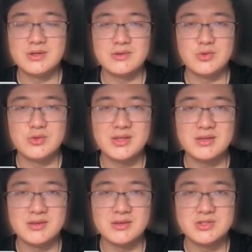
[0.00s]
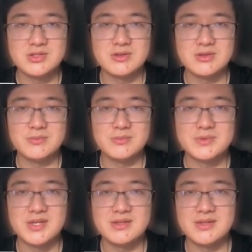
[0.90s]
raining condition
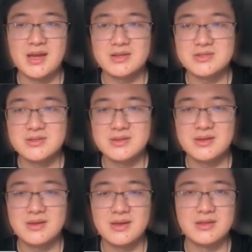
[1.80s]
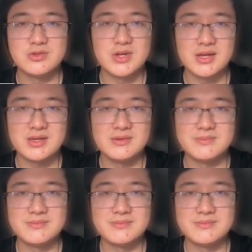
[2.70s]
object detection and tracking.